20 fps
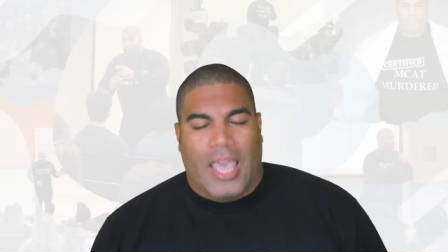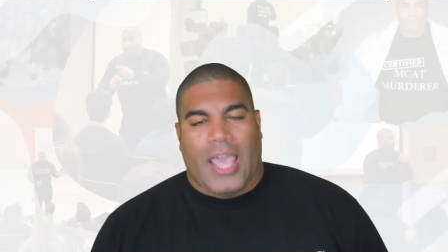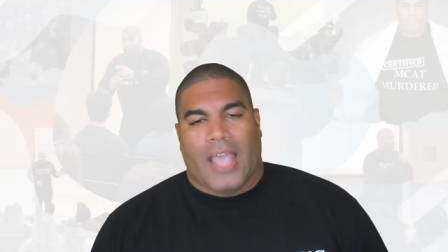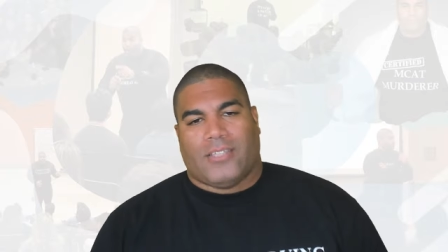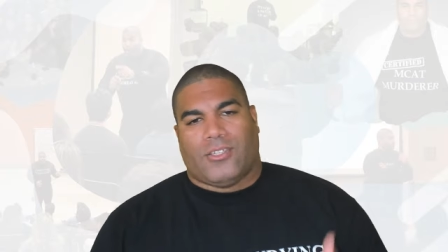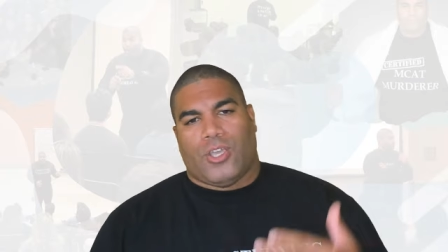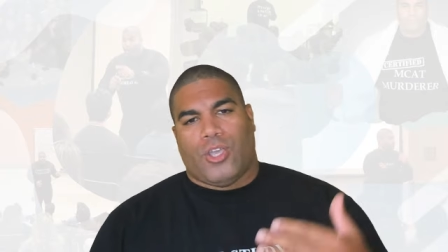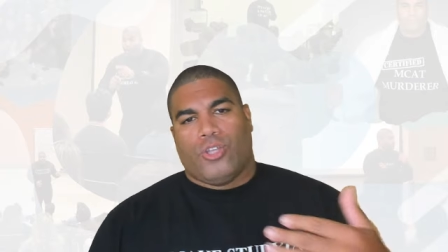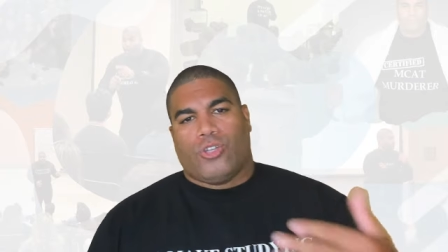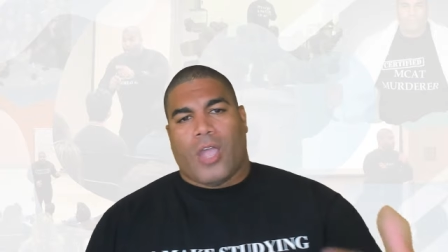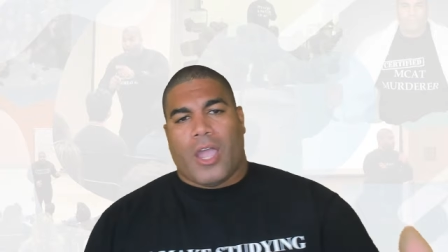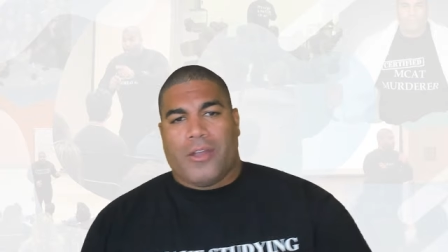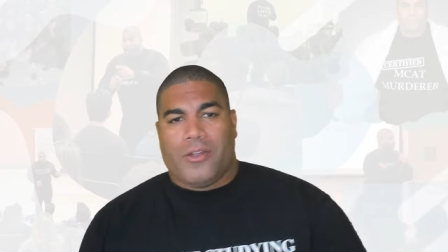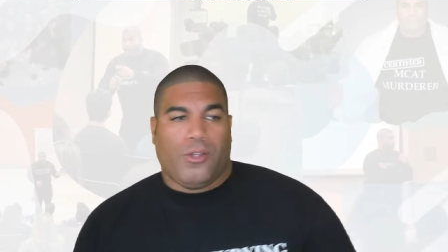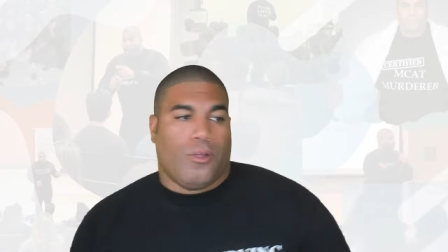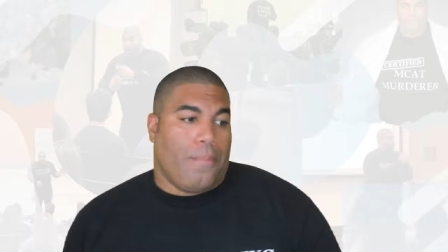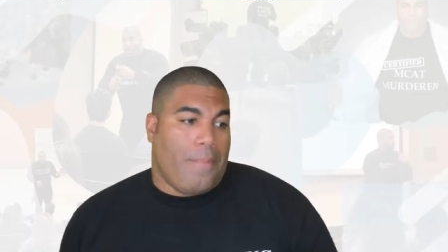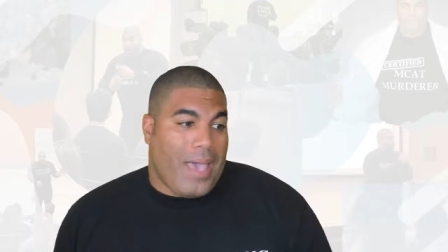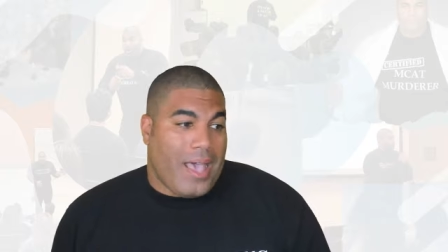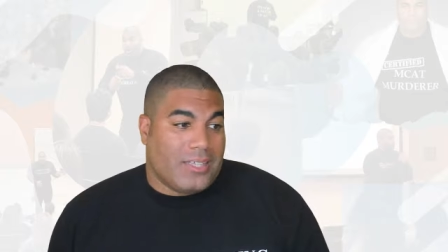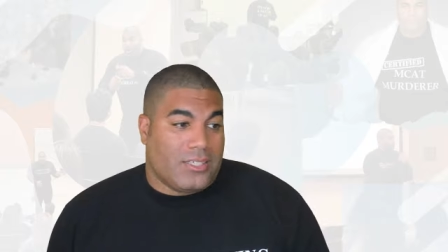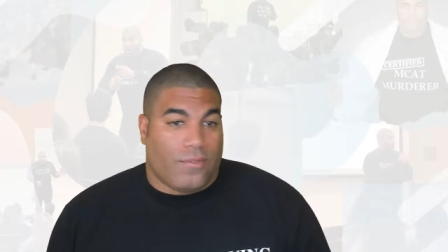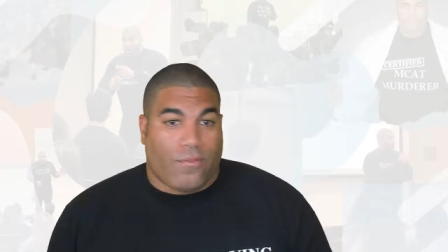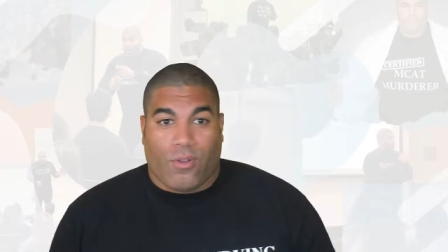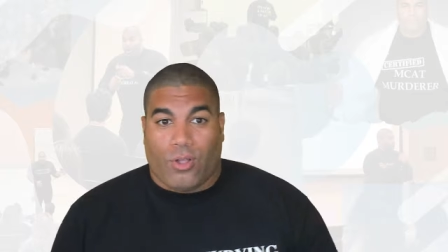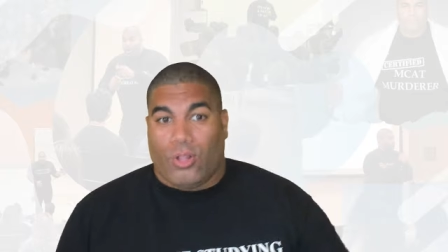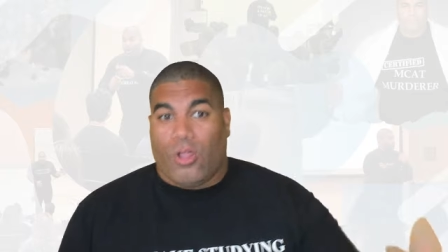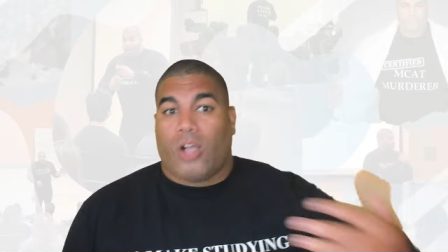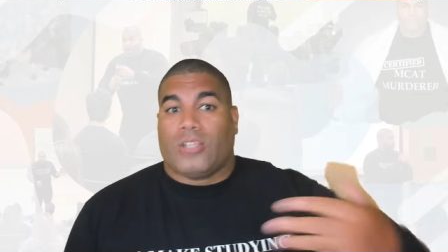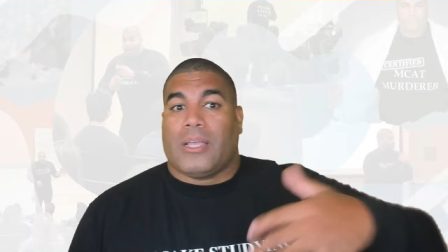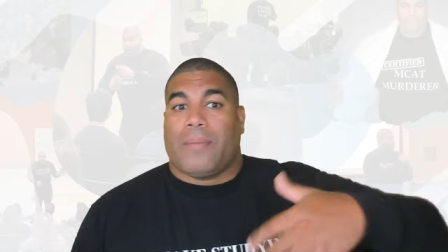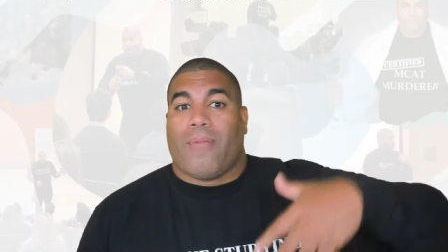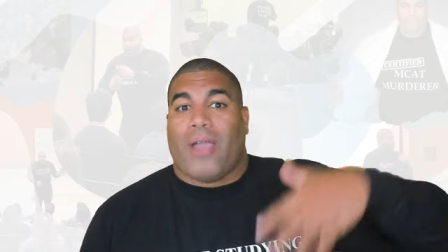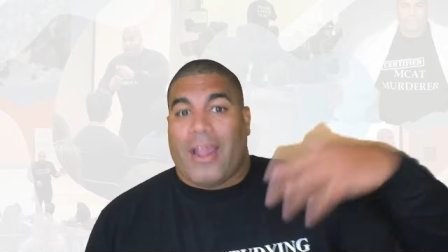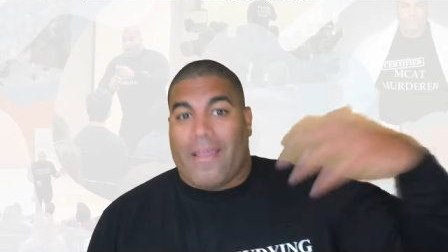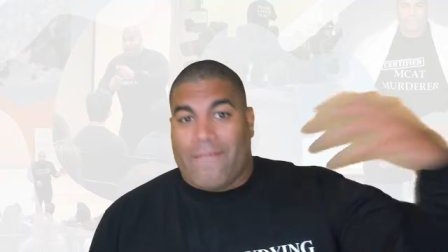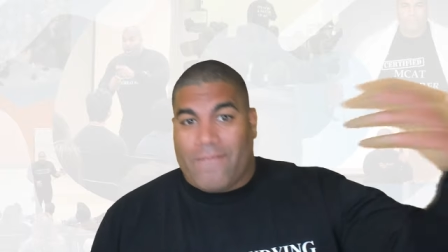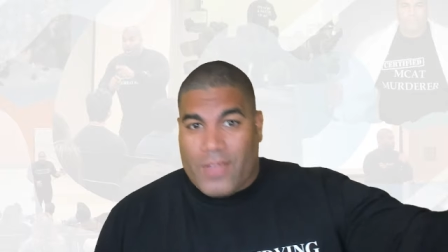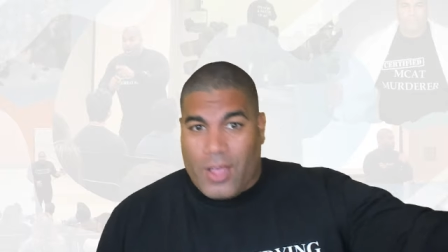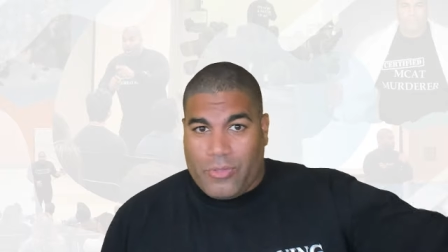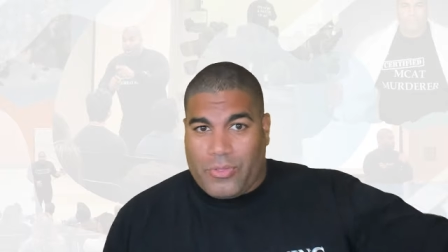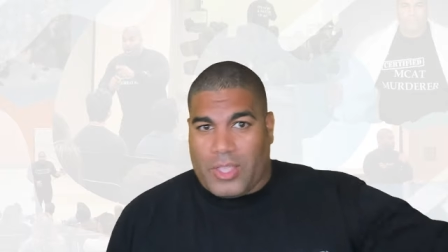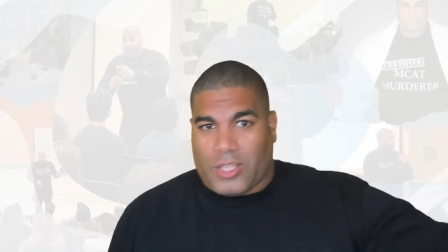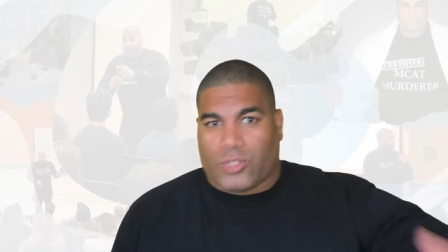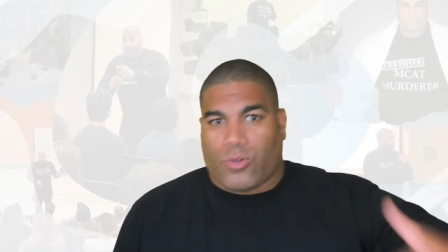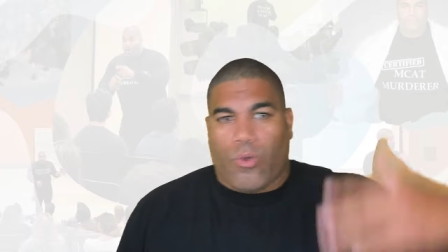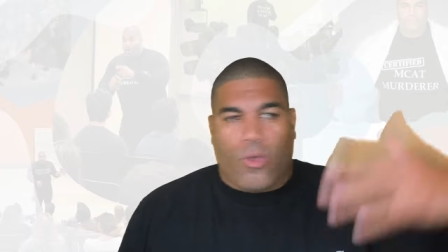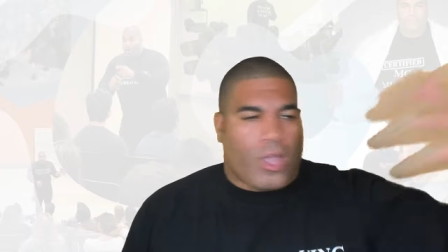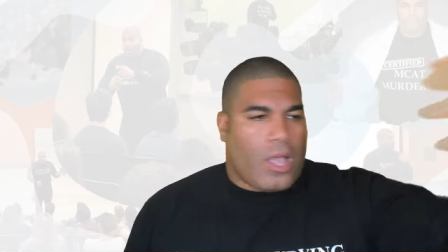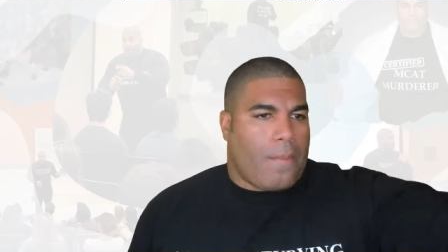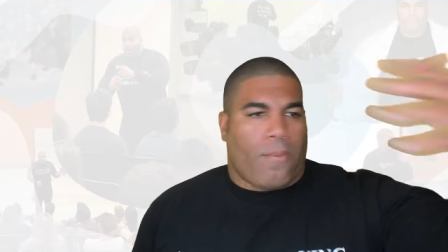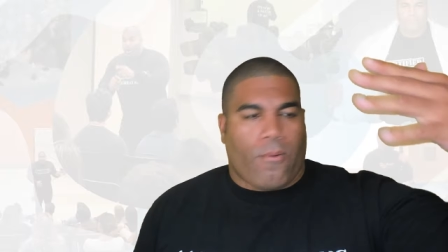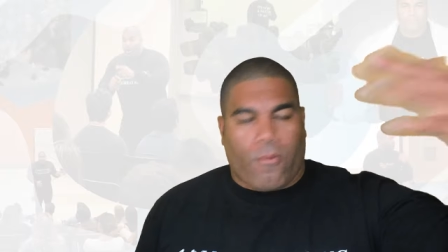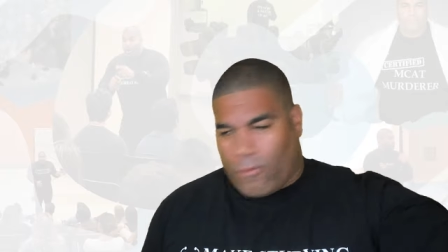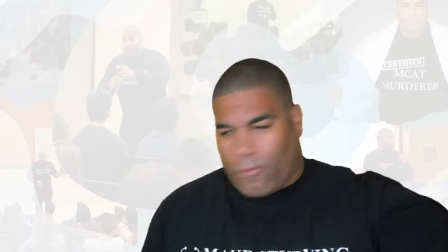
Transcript: And so you try to do your best. And for a long time, right, I felt this growing up,